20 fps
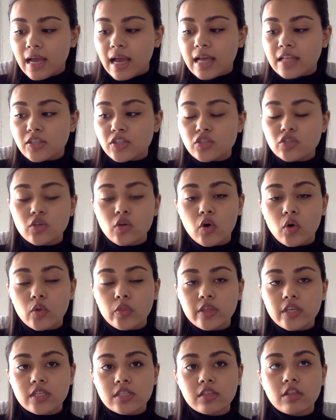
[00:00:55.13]
And so
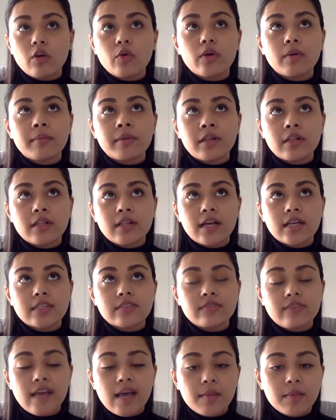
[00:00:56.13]
these lower middle class
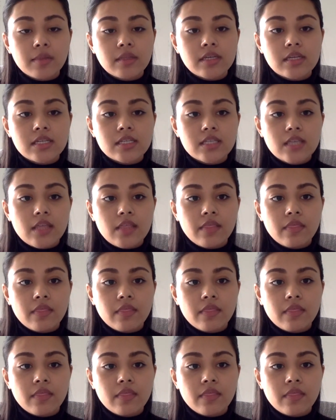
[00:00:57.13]
families,